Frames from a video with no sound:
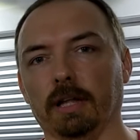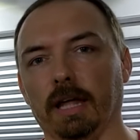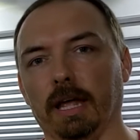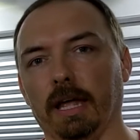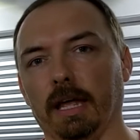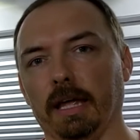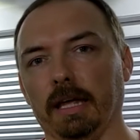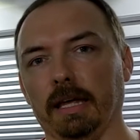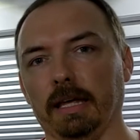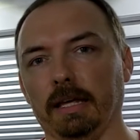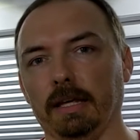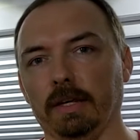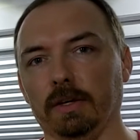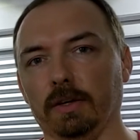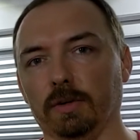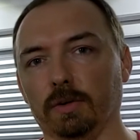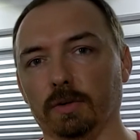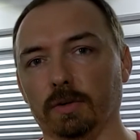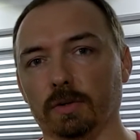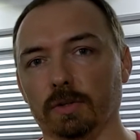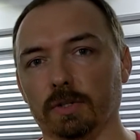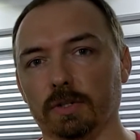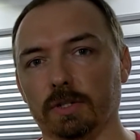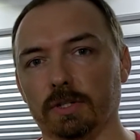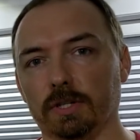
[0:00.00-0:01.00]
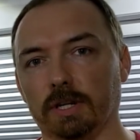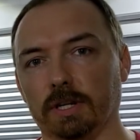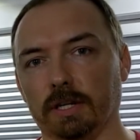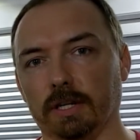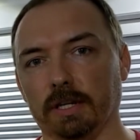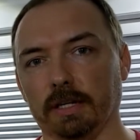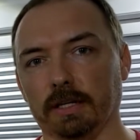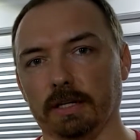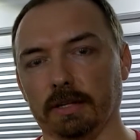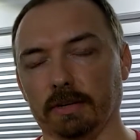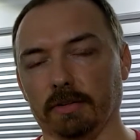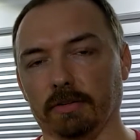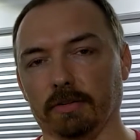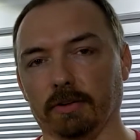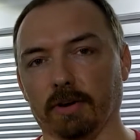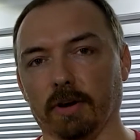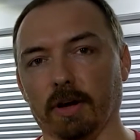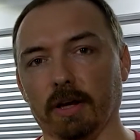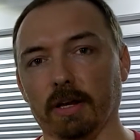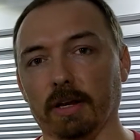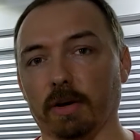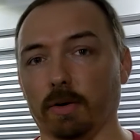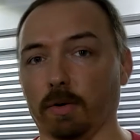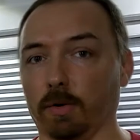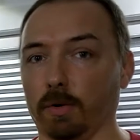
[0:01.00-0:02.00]
a good
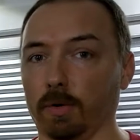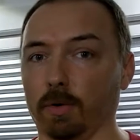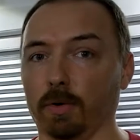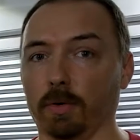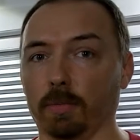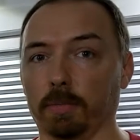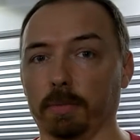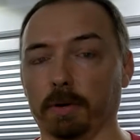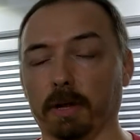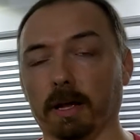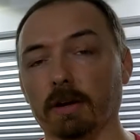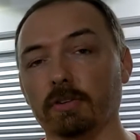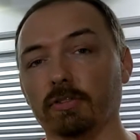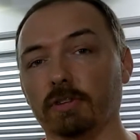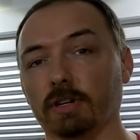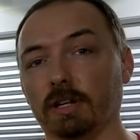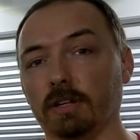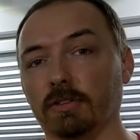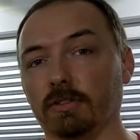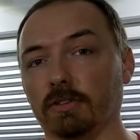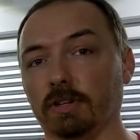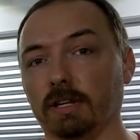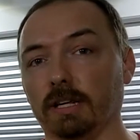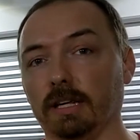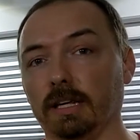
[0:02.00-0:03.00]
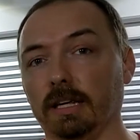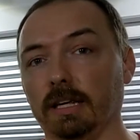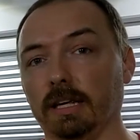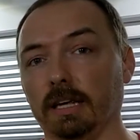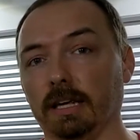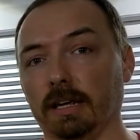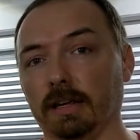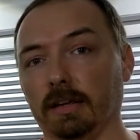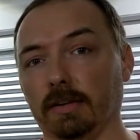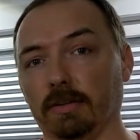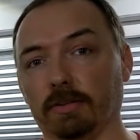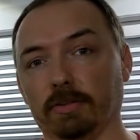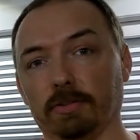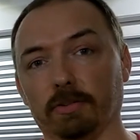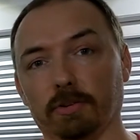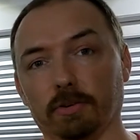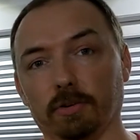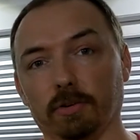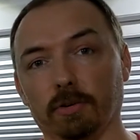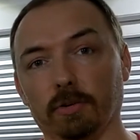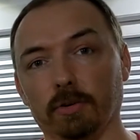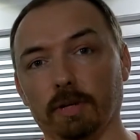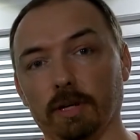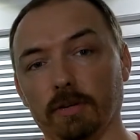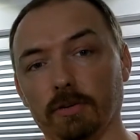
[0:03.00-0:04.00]
designer or production engineer is
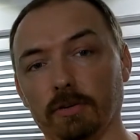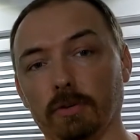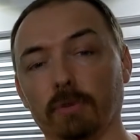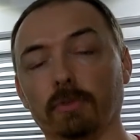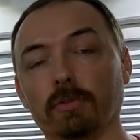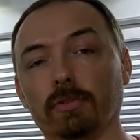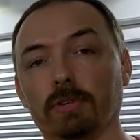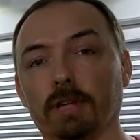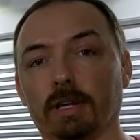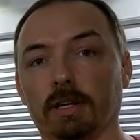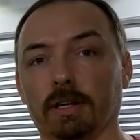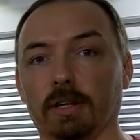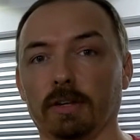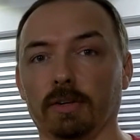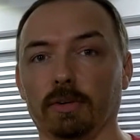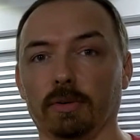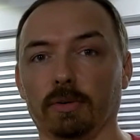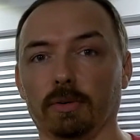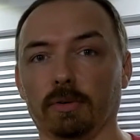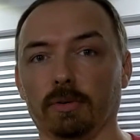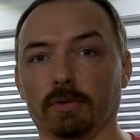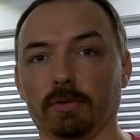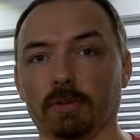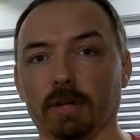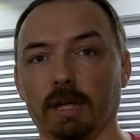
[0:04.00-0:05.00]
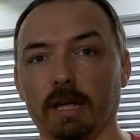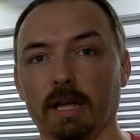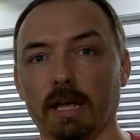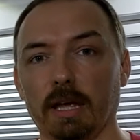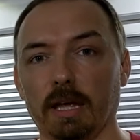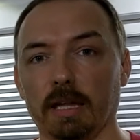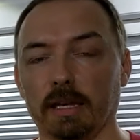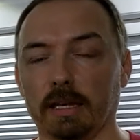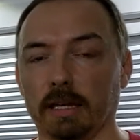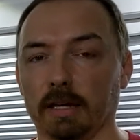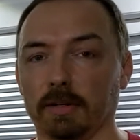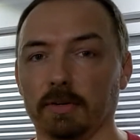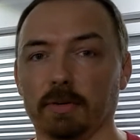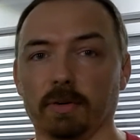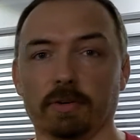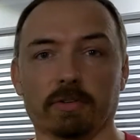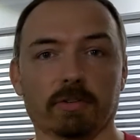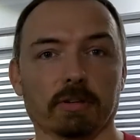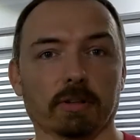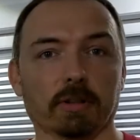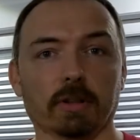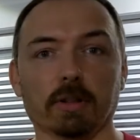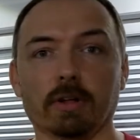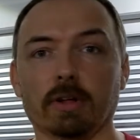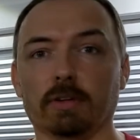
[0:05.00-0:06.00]
through the tools that they use. Now, there is
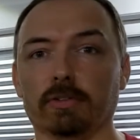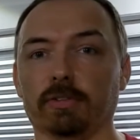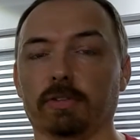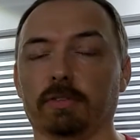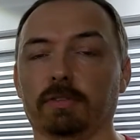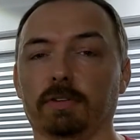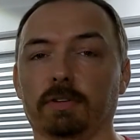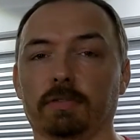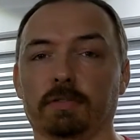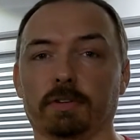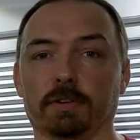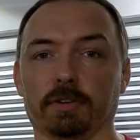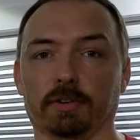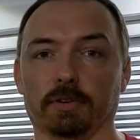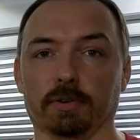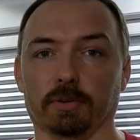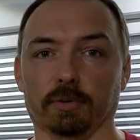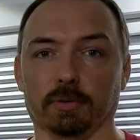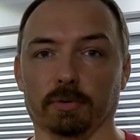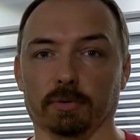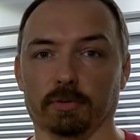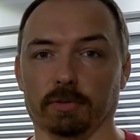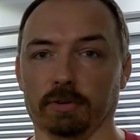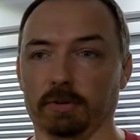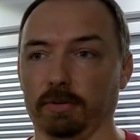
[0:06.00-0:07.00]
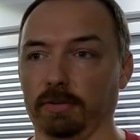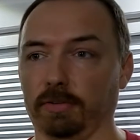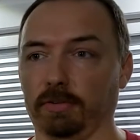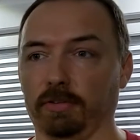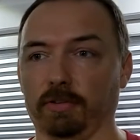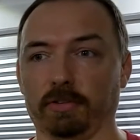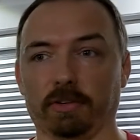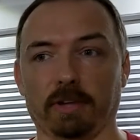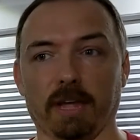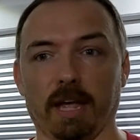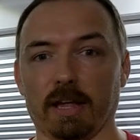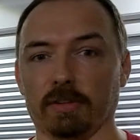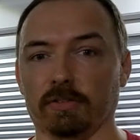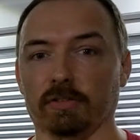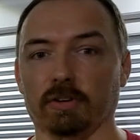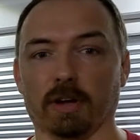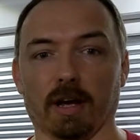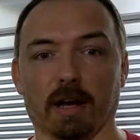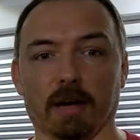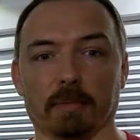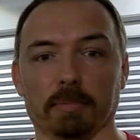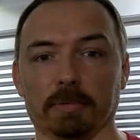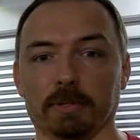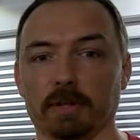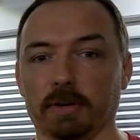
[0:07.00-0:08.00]
lots of different tools. There is
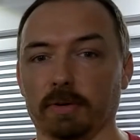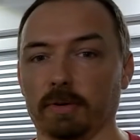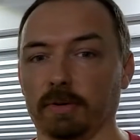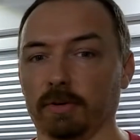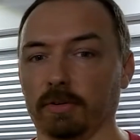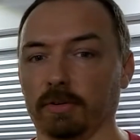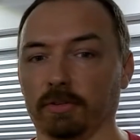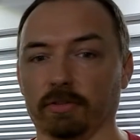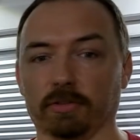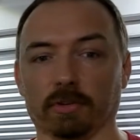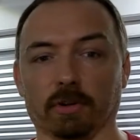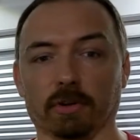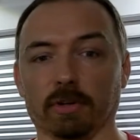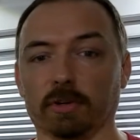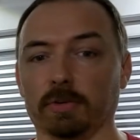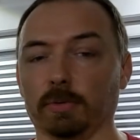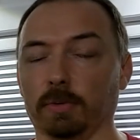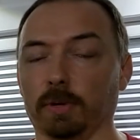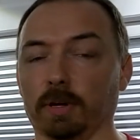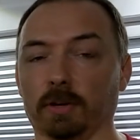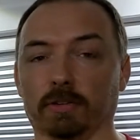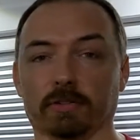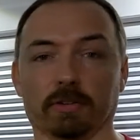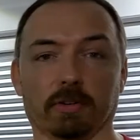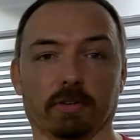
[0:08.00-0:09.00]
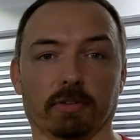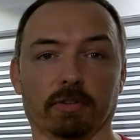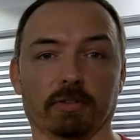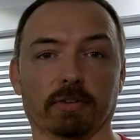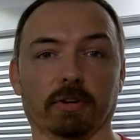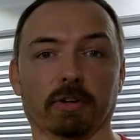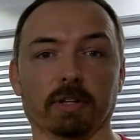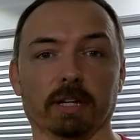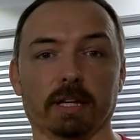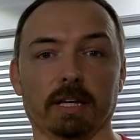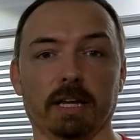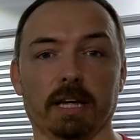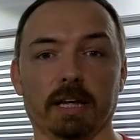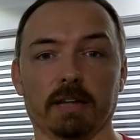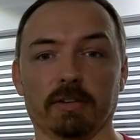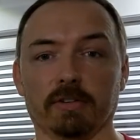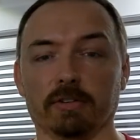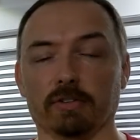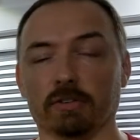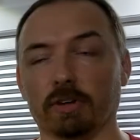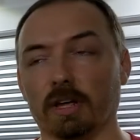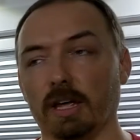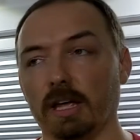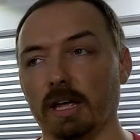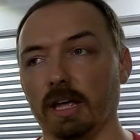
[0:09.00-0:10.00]
SketchUp, there is SolidWorks, there's Solid
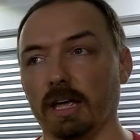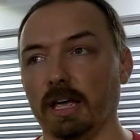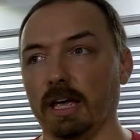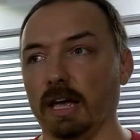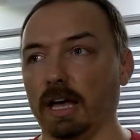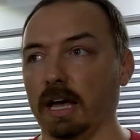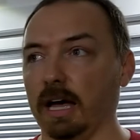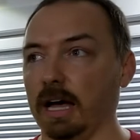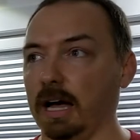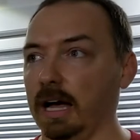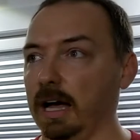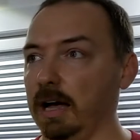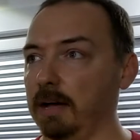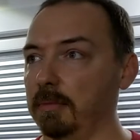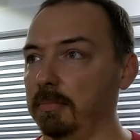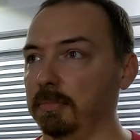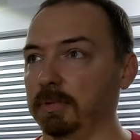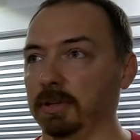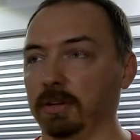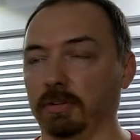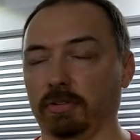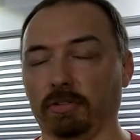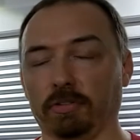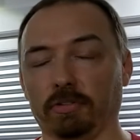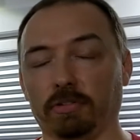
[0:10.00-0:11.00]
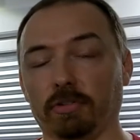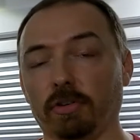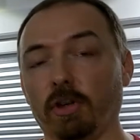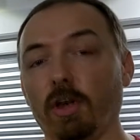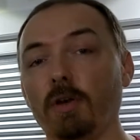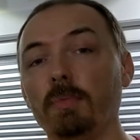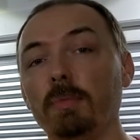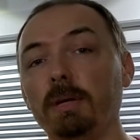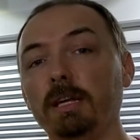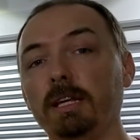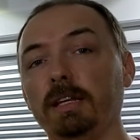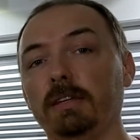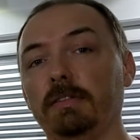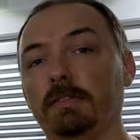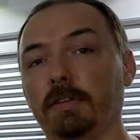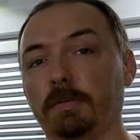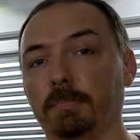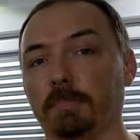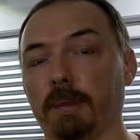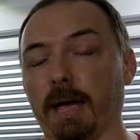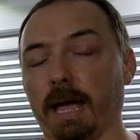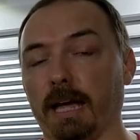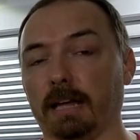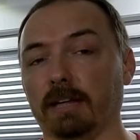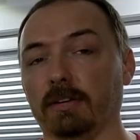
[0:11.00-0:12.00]
Edge. There's so many different
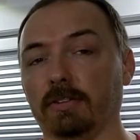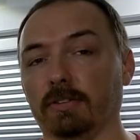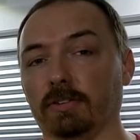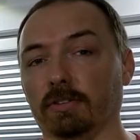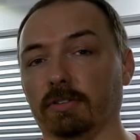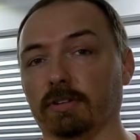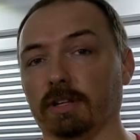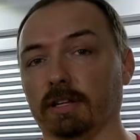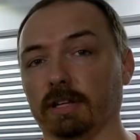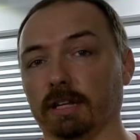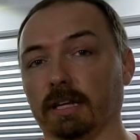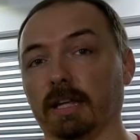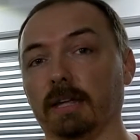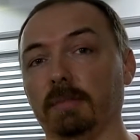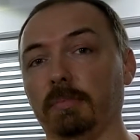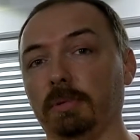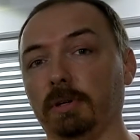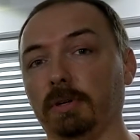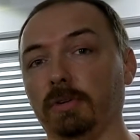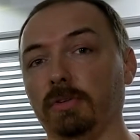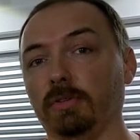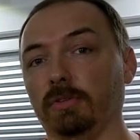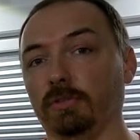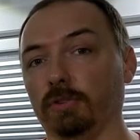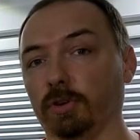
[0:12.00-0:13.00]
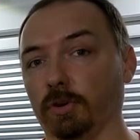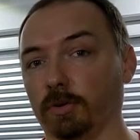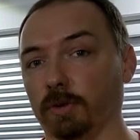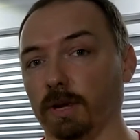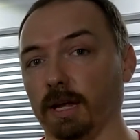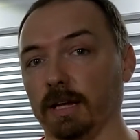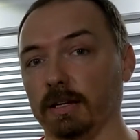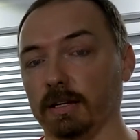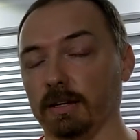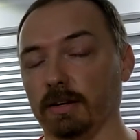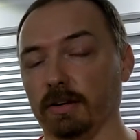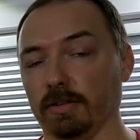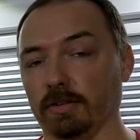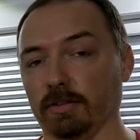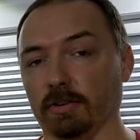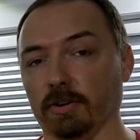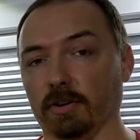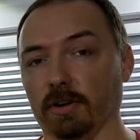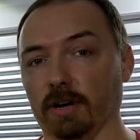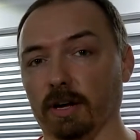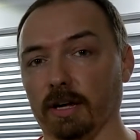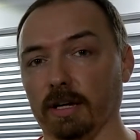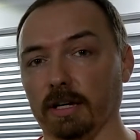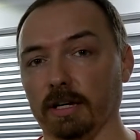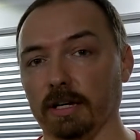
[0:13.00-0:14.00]
packages that can be used to create a
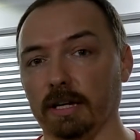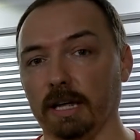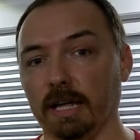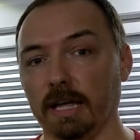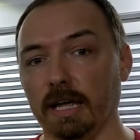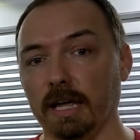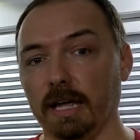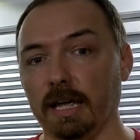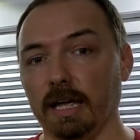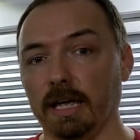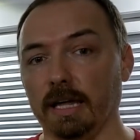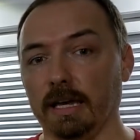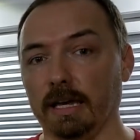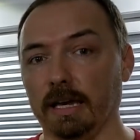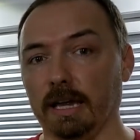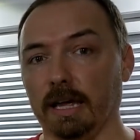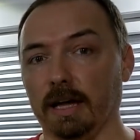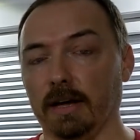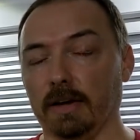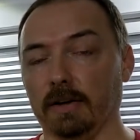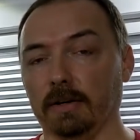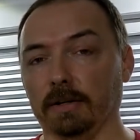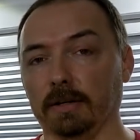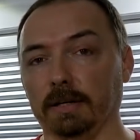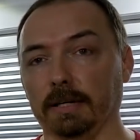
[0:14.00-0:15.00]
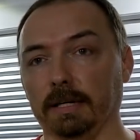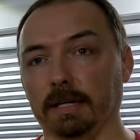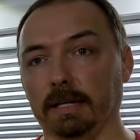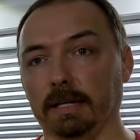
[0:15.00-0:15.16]
design. Now,